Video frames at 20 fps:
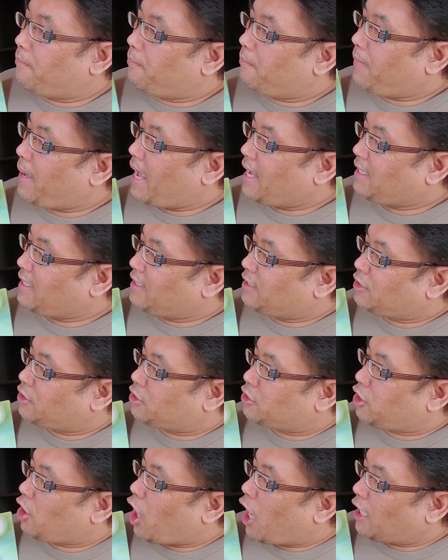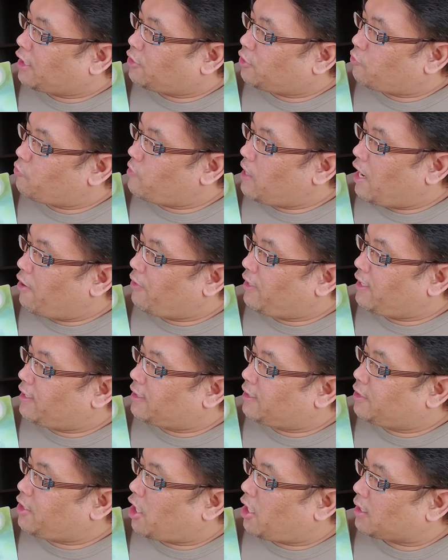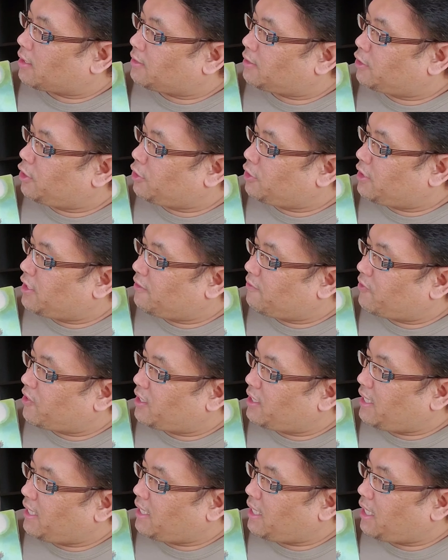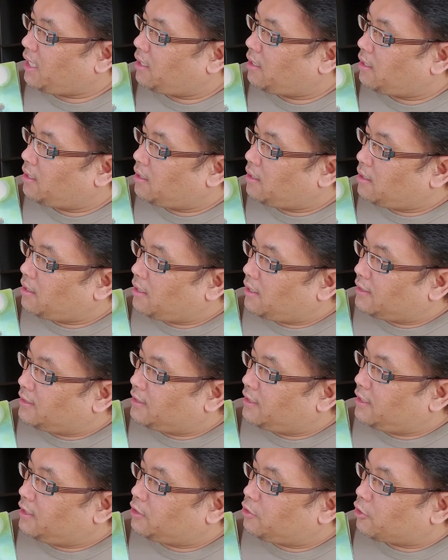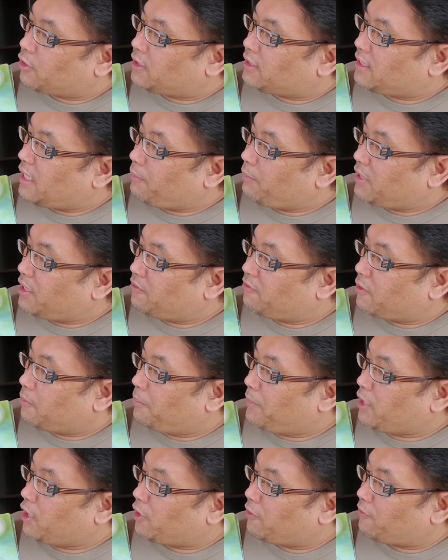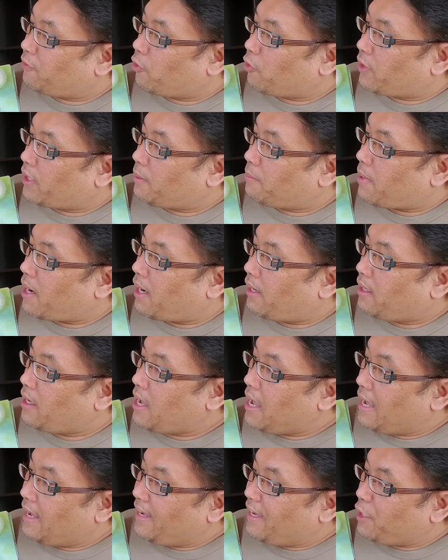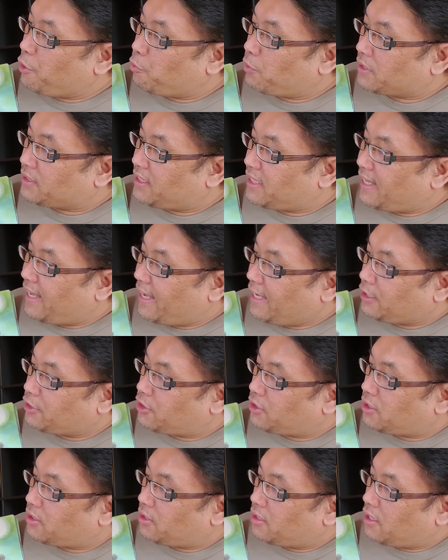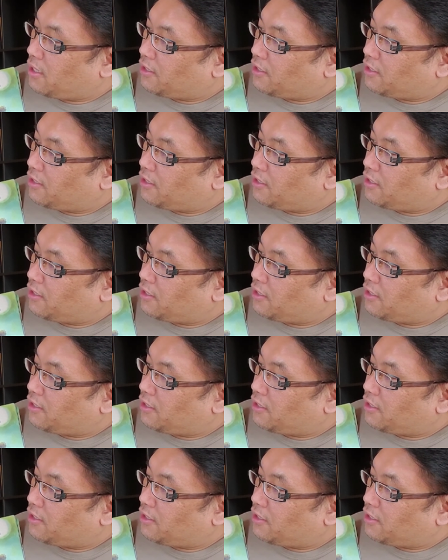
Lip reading: Maggie sloshed around in the dark searching for Nikki. She saw something familiar floating by. It was the cage.